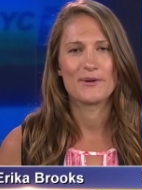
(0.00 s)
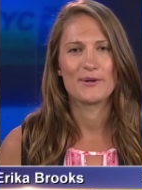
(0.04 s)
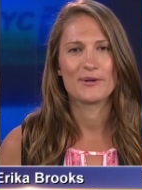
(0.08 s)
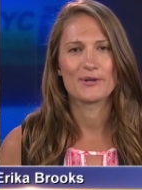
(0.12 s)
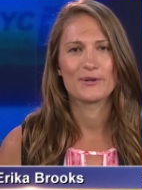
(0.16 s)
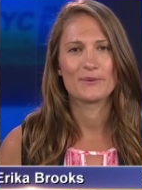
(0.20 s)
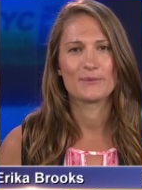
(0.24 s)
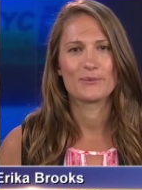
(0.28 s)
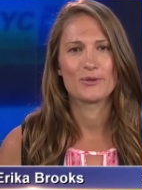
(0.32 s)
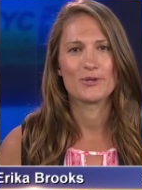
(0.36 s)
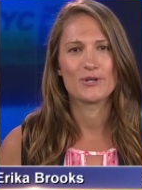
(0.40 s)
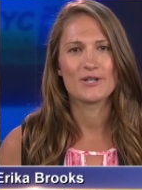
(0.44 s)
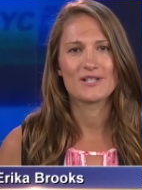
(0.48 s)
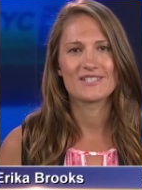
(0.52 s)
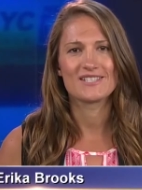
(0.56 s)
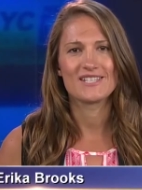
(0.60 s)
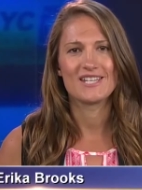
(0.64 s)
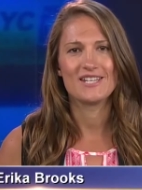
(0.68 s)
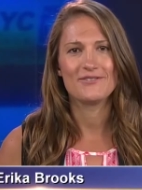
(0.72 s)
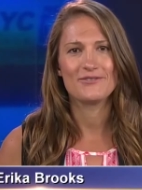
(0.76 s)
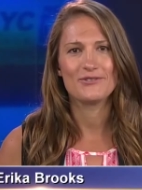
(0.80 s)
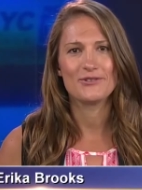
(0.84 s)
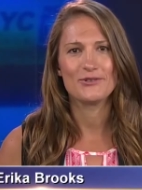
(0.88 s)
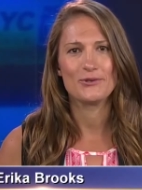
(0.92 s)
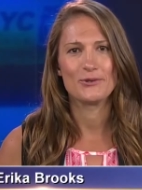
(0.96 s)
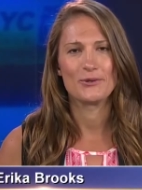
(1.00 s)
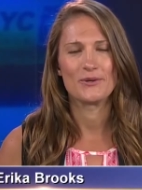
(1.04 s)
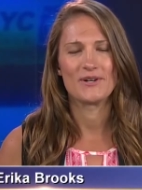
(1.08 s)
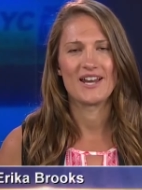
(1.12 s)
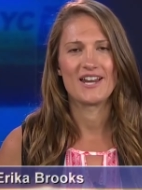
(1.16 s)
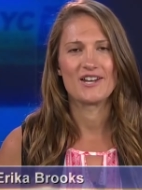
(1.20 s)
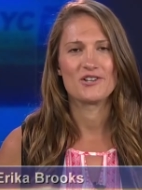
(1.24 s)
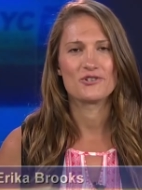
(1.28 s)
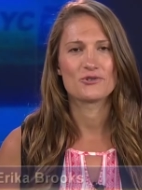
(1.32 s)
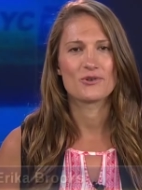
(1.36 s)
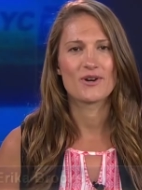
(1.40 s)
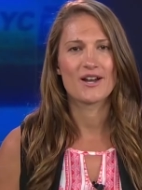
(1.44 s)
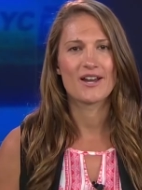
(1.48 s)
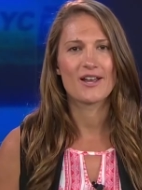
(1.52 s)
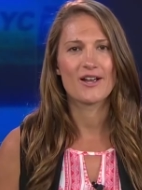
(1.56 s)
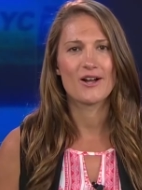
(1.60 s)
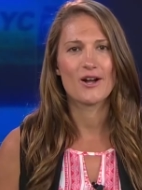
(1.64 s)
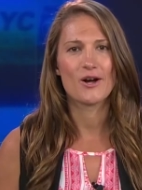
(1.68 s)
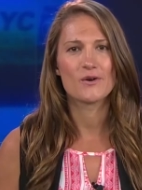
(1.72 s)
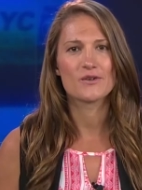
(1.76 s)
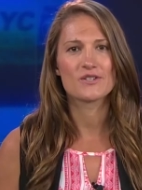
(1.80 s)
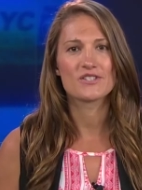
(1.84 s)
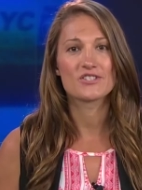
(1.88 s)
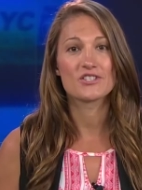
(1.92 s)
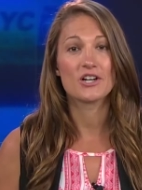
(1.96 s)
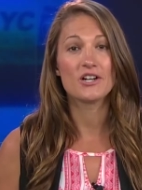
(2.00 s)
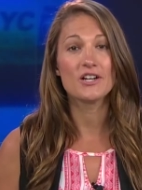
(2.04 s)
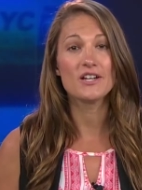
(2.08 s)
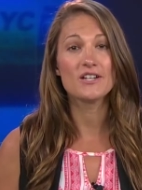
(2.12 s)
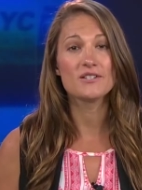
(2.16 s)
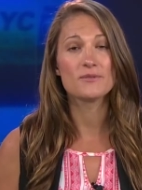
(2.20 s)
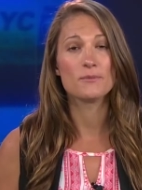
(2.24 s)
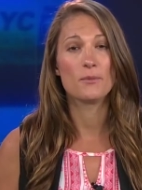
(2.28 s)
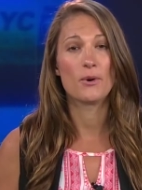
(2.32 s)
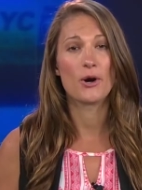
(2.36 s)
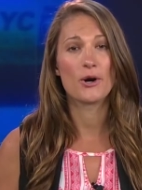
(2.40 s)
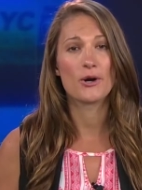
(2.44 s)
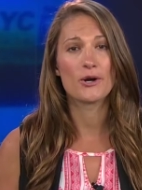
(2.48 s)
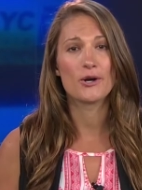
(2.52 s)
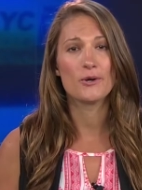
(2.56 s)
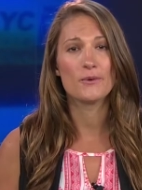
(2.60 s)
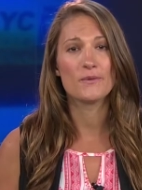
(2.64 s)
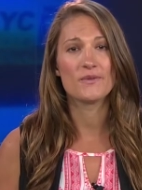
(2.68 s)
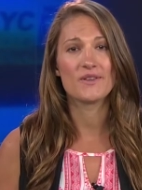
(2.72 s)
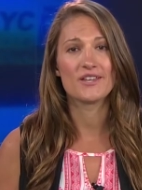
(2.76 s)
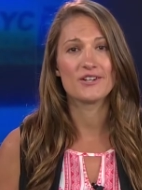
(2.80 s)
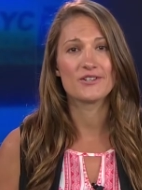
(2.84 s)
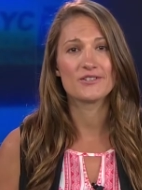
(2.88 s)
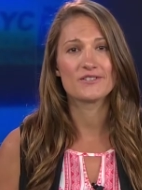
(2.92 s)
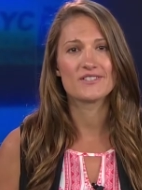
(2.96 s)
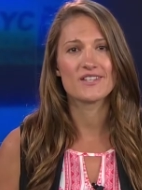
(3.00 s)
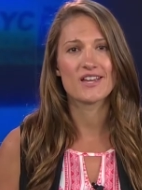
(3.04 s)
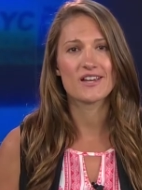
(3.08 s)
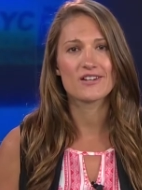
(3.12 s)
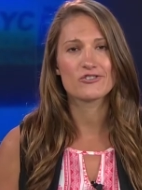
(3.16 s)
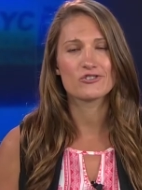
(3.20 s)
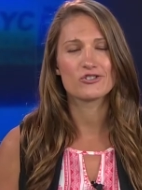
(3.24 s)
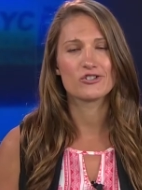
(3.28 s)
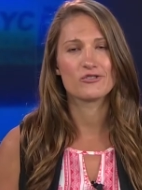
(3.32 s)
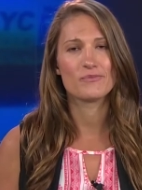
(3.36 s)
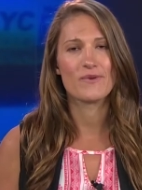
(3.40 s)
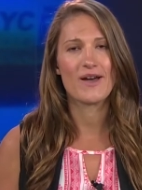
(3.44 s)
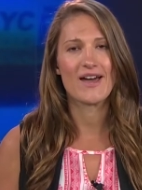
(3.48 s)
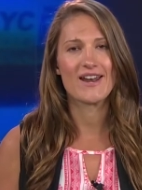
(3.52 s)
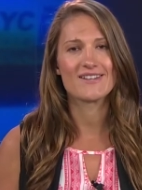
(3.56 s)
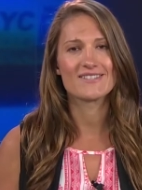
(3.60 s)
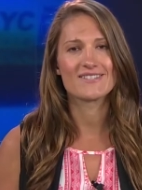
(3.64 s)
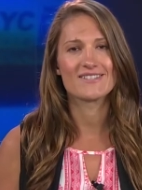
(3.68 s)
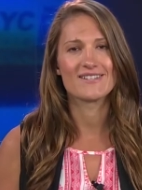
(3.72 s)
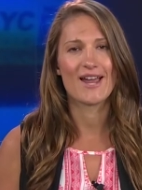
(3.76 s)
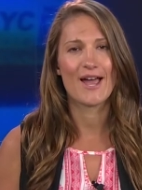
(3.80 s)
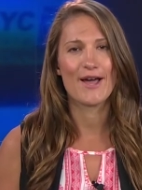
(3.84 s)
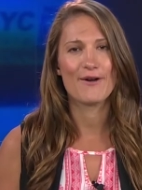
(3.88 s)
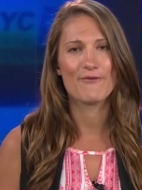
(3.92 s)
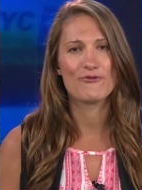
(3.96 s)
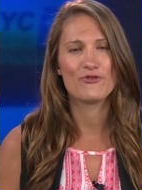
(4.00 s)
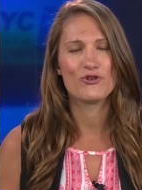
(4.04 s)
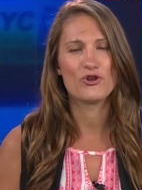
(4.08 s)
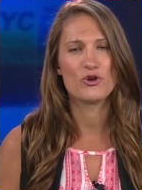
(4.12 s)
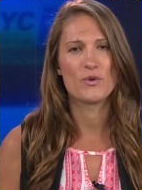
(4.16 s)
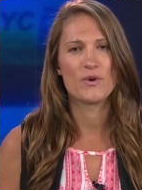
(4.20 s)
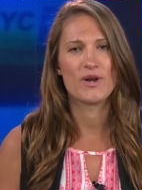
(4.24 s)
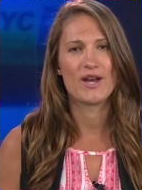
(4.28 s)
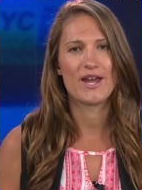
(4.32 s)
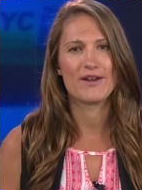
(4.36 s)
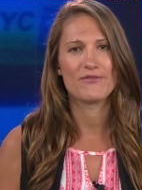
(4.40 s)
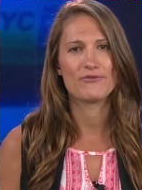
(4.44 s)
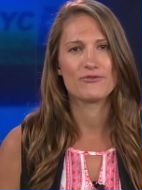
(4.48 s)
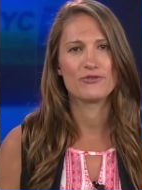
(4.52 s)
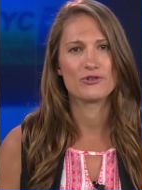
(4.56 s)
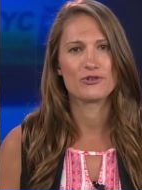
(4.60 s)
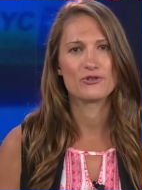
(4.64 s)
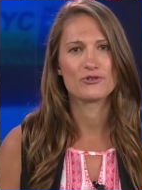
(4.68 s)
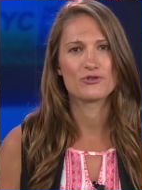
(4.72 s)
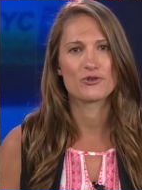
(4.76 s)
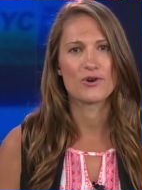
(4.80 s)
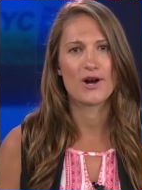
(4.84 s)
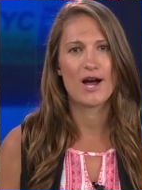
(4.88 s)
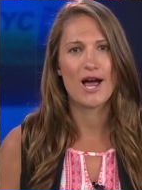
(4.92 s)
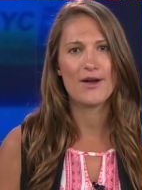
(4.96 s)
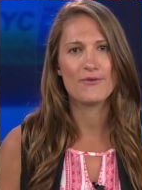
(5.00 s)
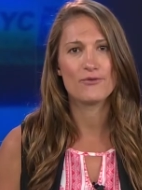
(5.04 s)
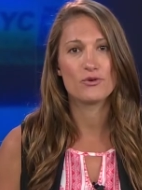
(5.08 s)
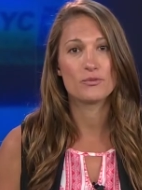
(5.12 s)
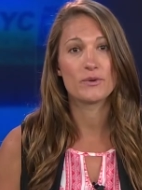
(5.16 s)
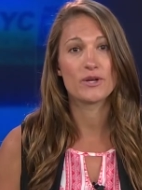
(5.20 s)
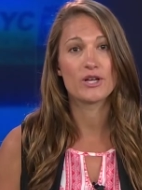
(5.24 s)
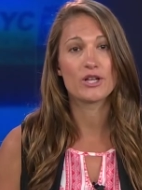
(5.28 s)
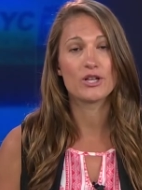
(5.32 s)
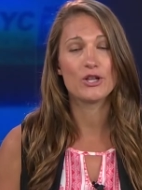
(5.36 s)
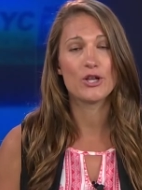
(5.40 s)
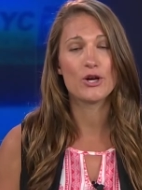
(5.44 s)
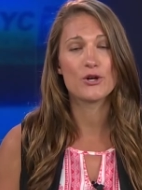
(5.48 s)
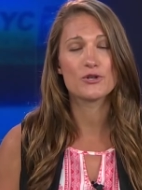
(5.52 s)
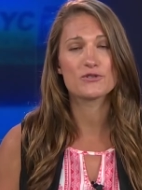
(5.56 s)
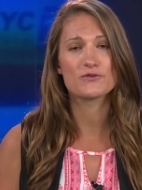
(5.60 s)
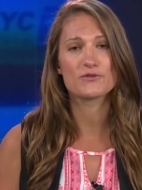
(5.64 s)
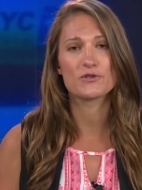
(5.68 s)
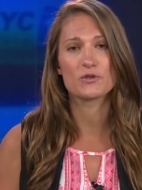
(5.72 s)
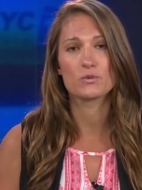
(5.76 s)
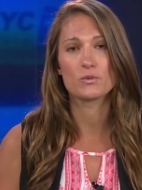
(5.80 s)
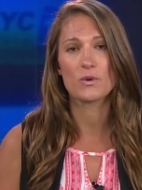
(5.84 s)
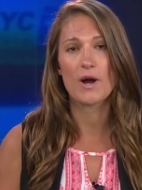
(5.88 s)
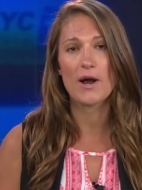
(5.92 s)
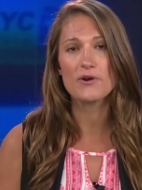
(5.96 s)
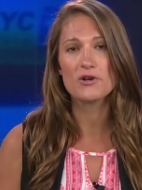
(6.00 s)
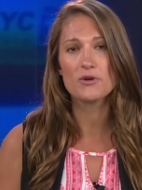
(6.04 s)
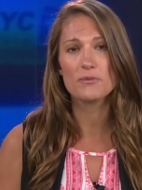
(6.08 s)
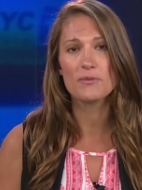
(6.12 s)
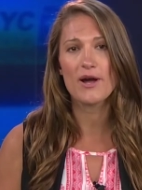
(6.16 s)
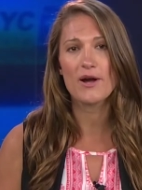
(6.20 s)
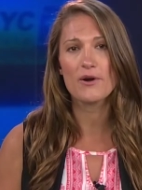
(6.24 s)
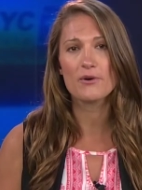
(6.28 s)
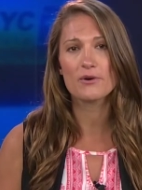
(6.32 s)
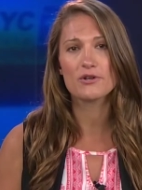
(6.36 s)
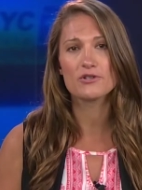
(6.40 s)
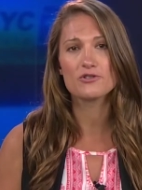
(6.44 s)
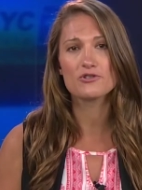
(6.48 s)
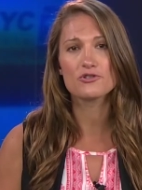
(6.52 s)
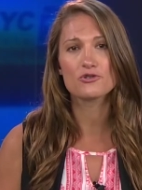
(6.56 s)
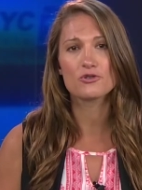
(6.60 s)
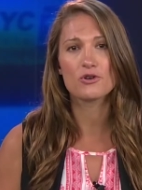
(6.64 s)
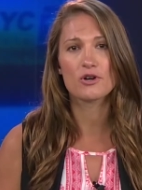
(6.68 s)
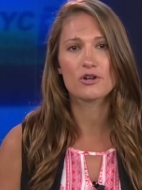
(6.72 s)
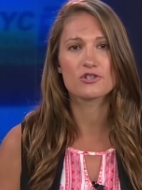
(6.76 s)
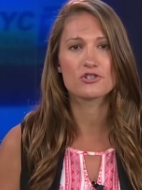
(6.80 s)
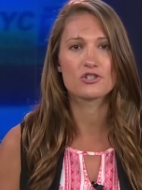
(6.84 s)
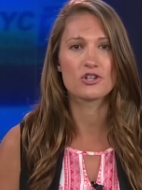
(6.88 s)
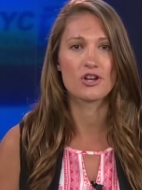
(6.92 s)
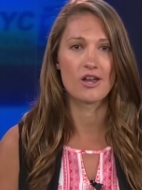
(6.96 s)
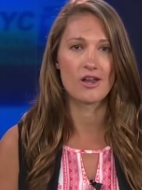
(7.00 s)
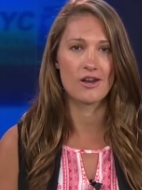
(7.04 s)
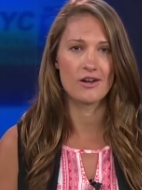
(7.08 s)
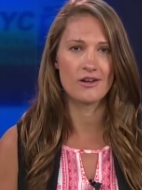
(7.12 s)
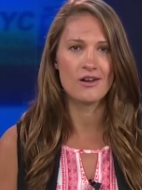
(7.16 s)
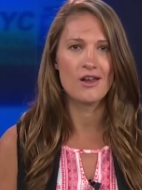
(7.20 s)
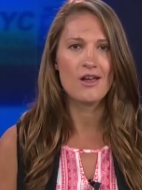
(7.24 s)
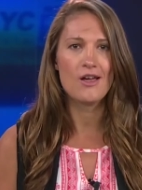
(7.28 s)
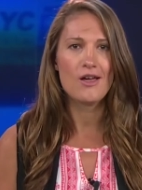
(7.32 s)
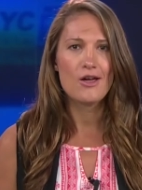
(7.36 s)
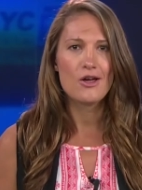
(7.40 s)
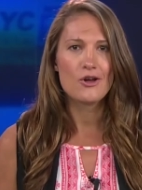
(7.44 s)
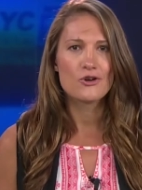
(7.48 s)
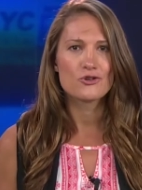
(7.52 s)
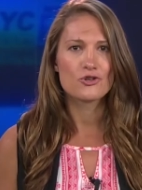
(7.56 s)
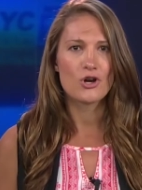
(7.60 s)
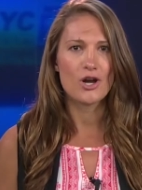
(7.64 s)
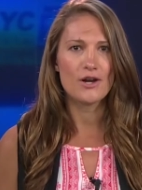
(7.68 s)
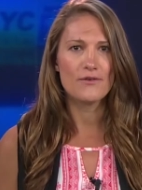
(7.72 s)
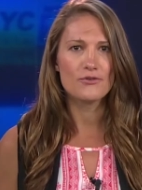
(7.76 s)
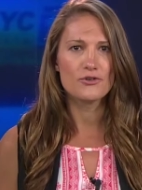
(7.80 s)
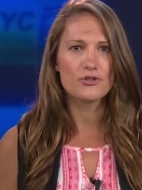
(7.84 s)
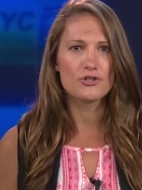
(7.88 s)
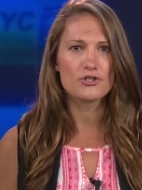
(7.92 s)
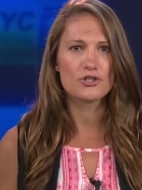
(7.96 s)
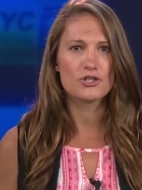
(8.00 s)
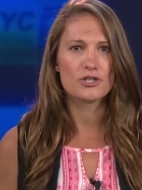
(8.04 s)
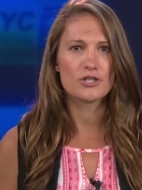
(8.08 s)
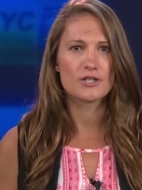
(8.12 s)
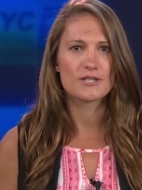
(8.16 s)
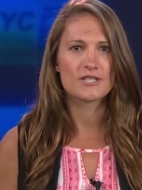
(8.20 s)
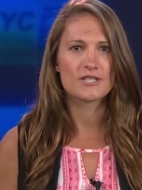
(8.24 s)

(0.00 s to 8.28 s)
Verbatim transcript: I'm Erica Brooks in for Lauren Andrego. Starting tomorrow, the intersection of Madison Avenue and Haefner Drive will be closed for roundabout construction. Drivers should